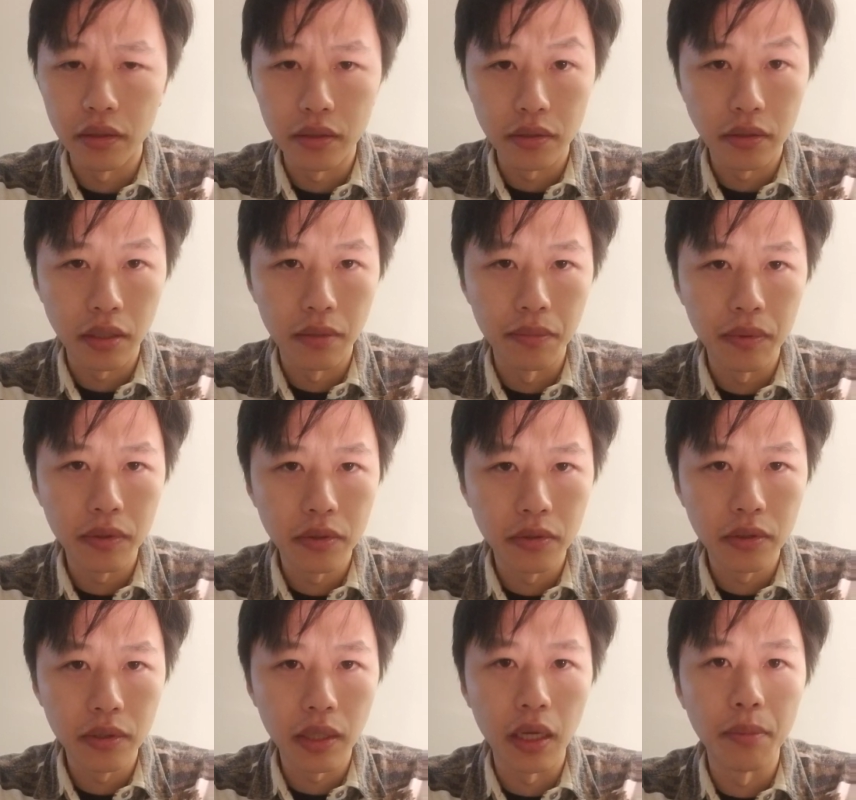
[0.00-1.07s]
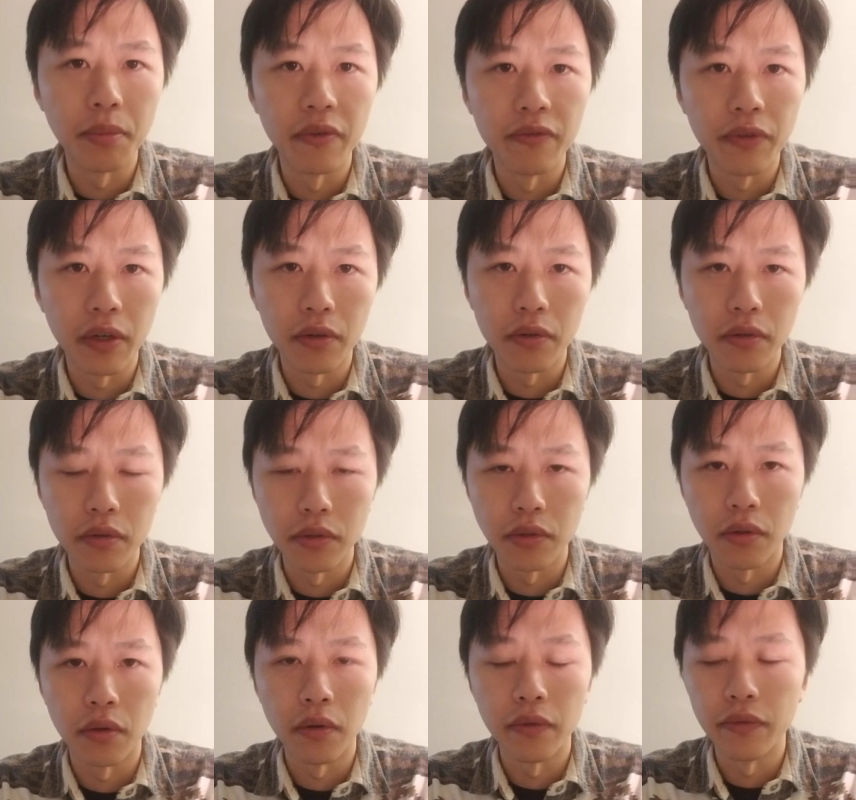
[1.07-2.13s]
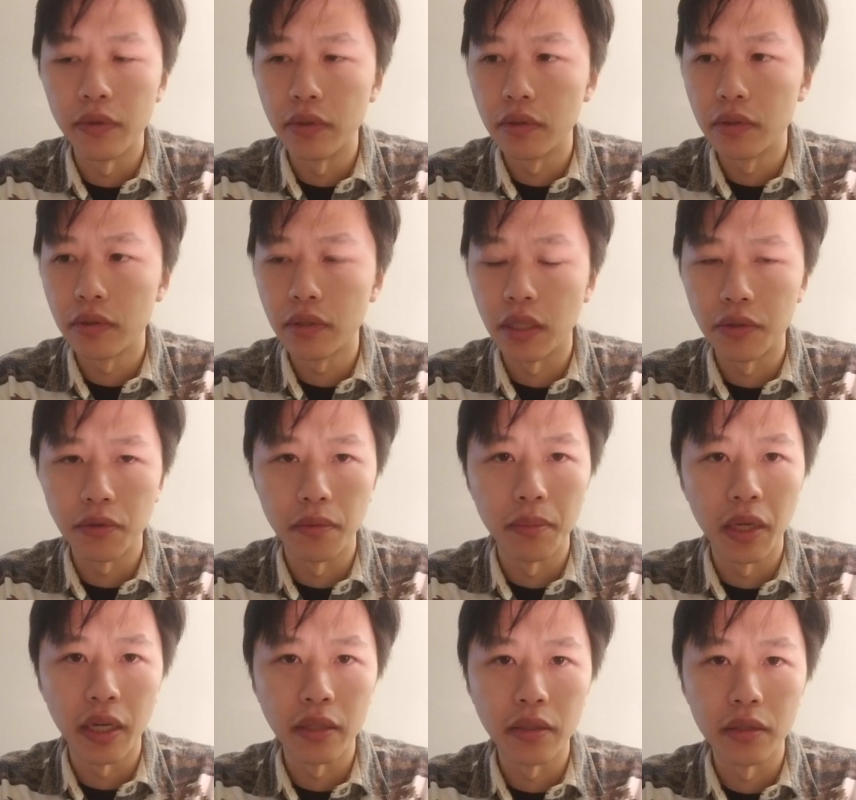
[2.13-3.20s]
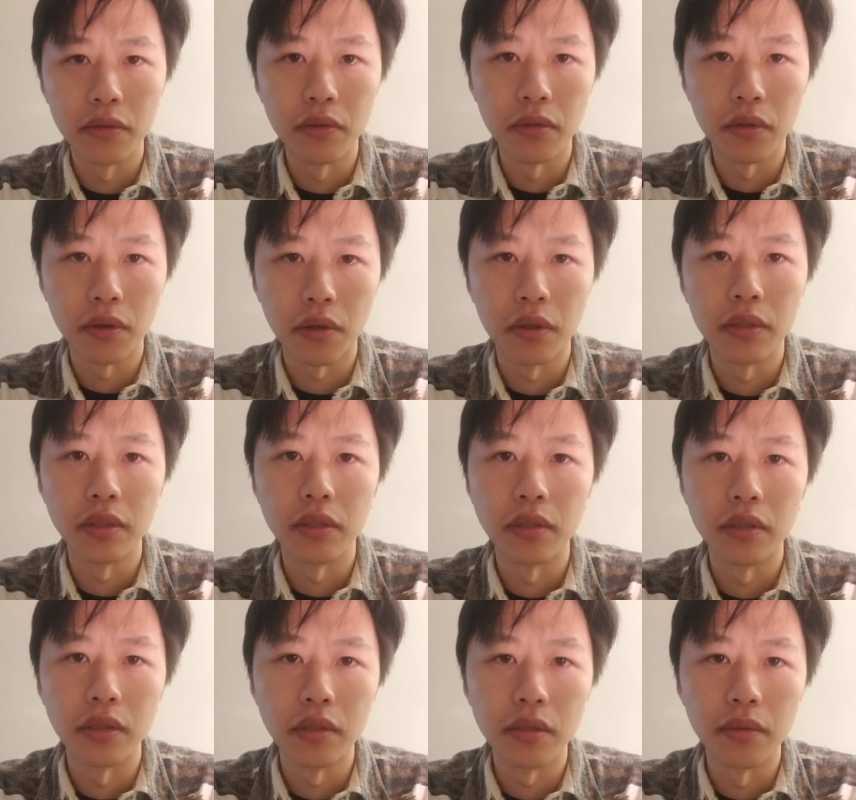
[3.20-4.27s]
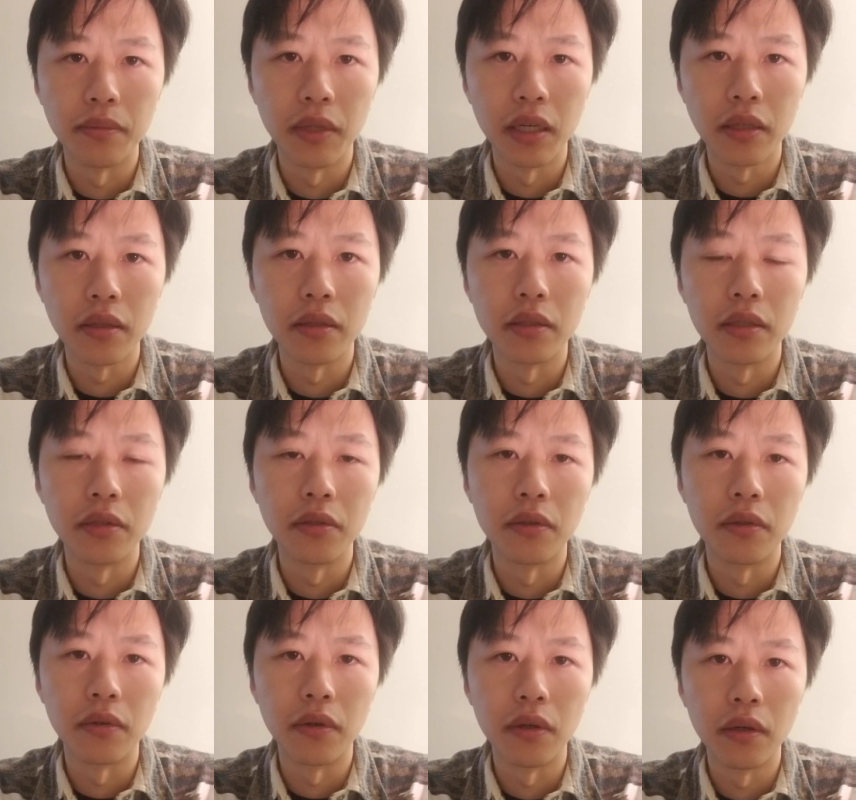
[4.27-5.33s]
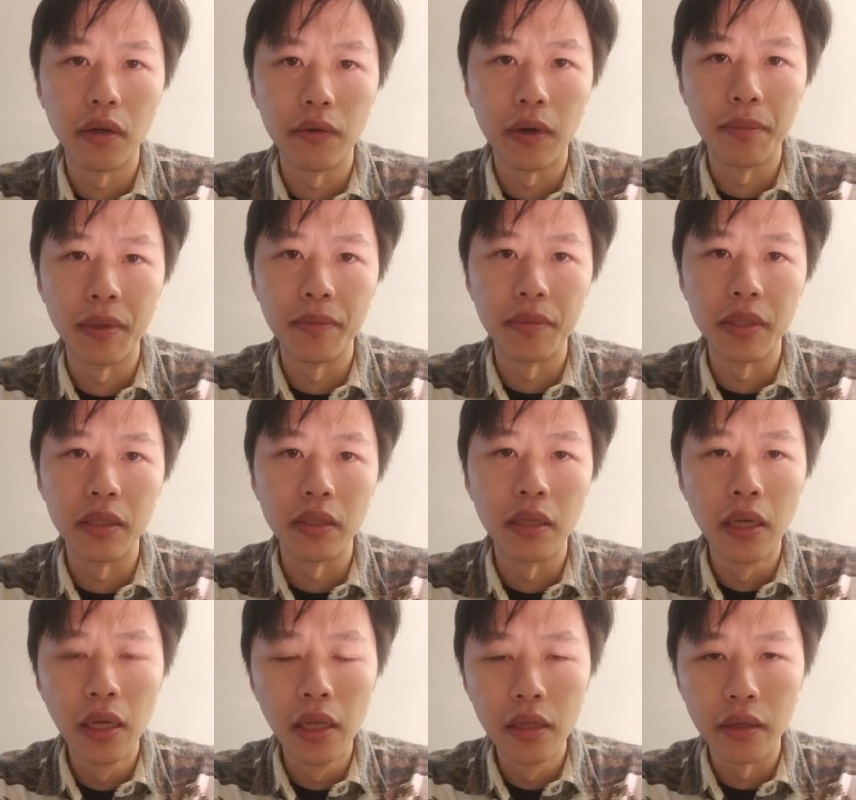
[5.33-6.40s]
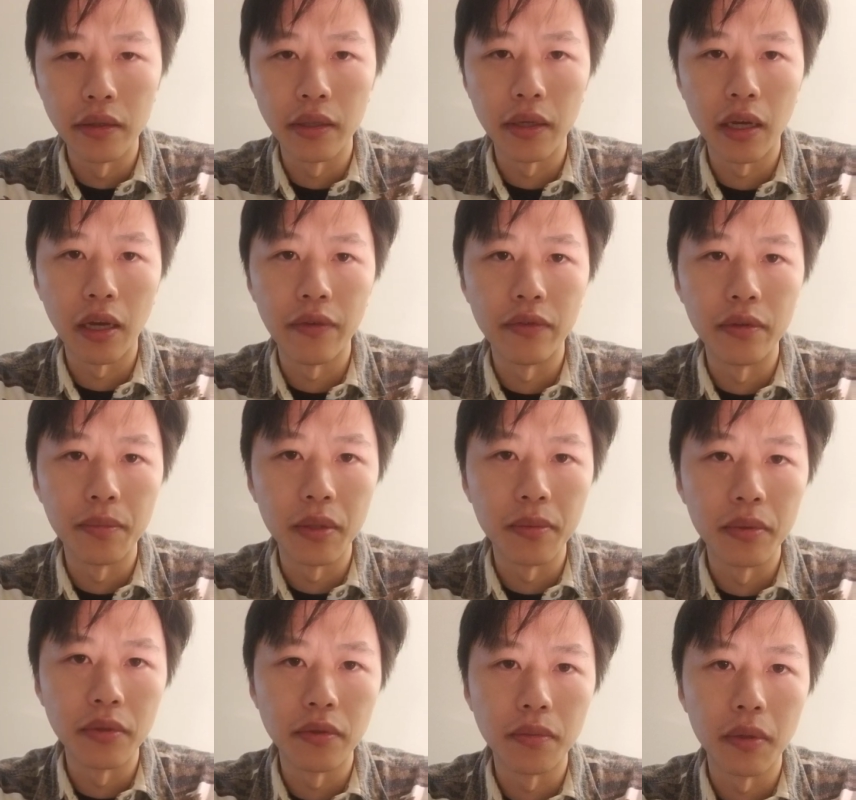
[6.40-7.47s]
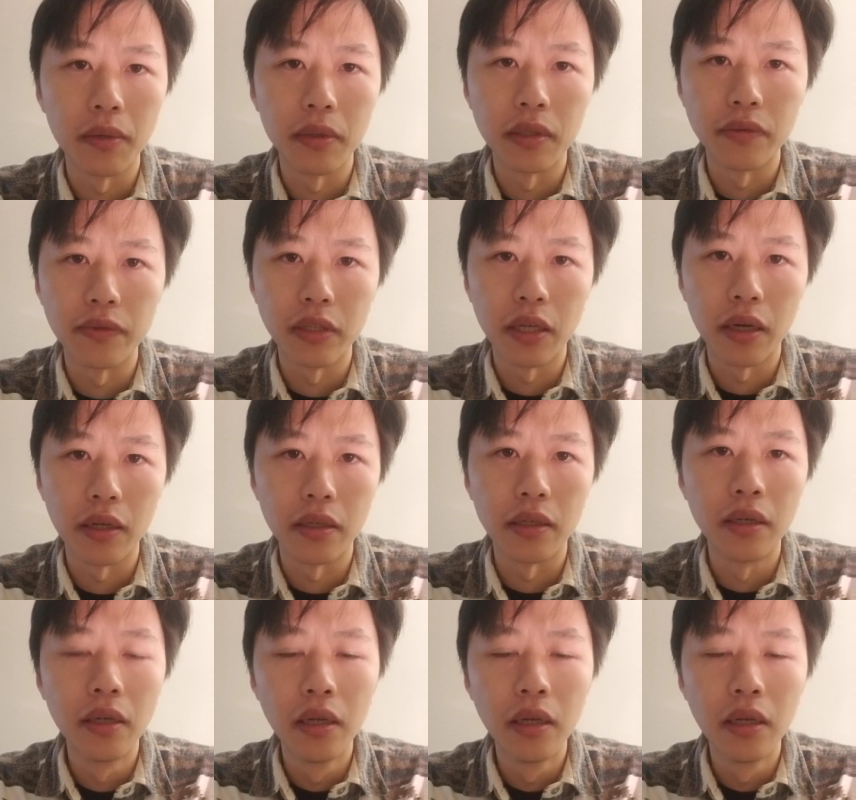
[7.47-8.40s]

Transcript: some type of Federal Reserve central bank digital currency system, like the digital renminbi that they have in the People's Republic of China.